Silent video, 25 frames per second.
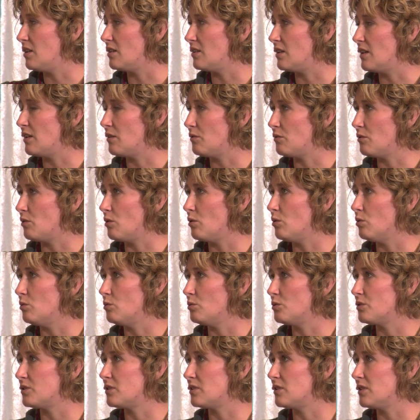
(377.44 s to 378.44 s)
Now the
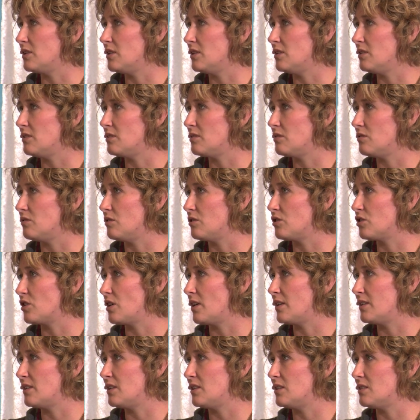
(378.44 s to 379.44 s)
whole seas, the
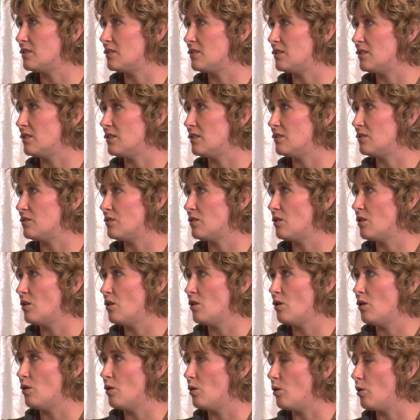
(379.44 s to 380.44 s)
Chinese seas,
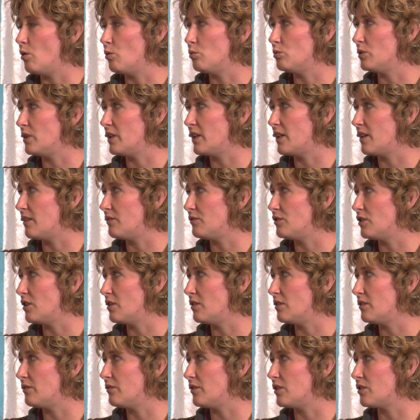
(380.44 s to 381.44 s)
only have
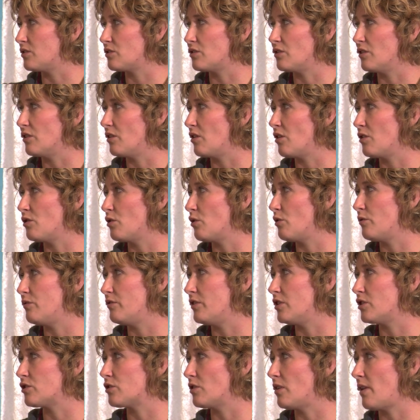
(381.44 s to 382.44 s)
jellyfish. There are no
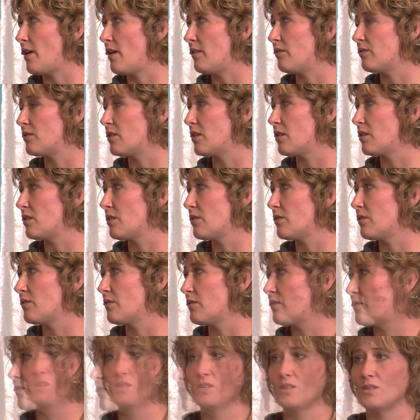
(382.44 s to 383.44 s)
fish left.
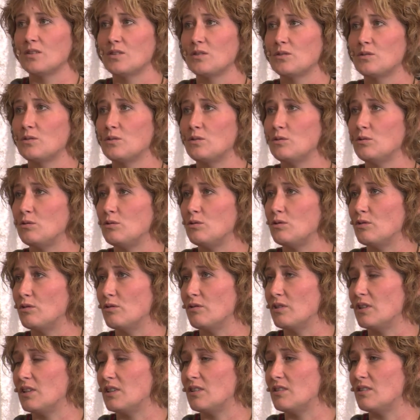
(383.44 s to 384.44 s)
2
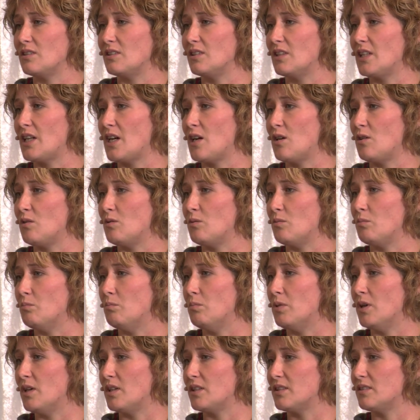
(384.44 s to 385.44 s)
degrees allow
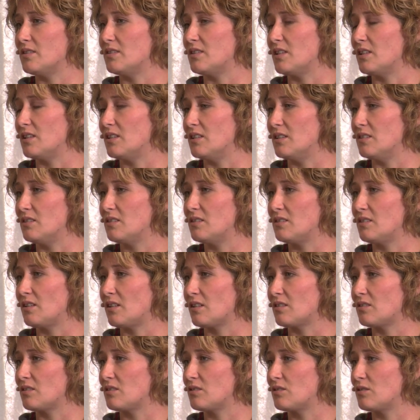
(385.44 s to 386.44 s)
bugs and
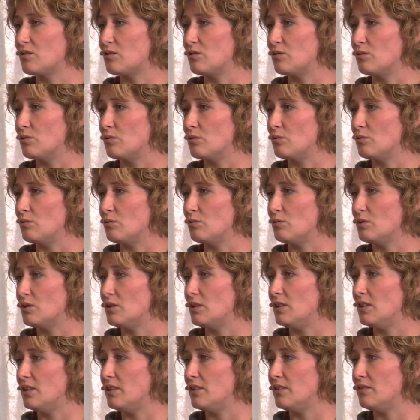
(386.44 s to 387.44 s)
insects to
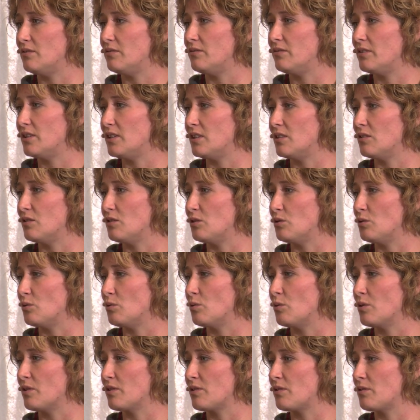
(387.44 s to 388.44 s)
live in the
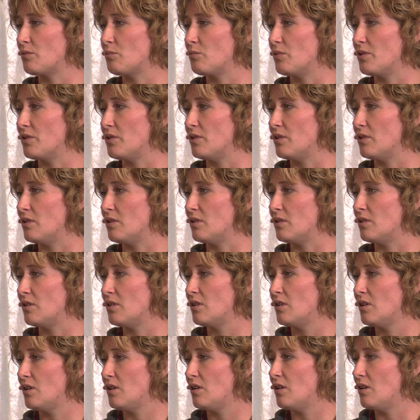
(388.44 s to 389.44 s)
north where the
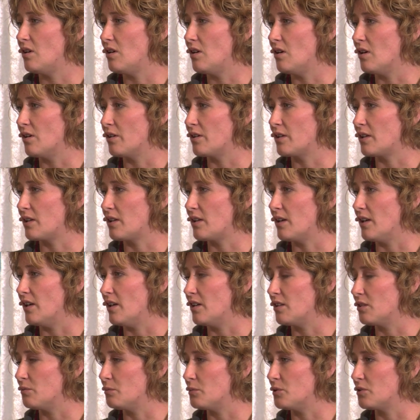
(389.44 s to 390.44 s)
Arctic
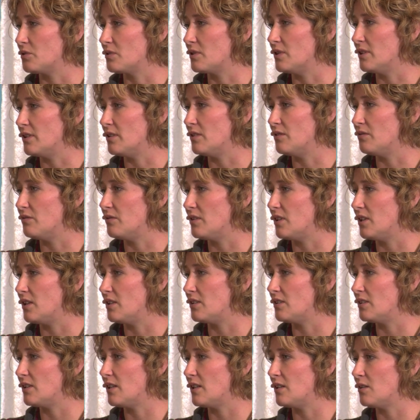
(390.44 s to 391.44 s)
animals live,
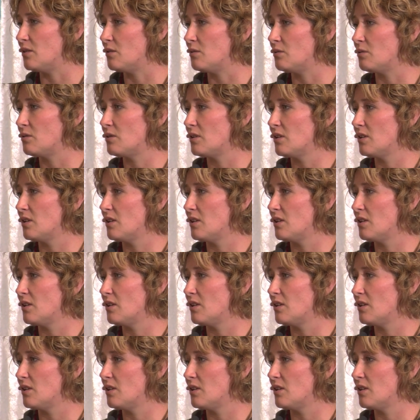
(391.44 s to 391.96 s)
and now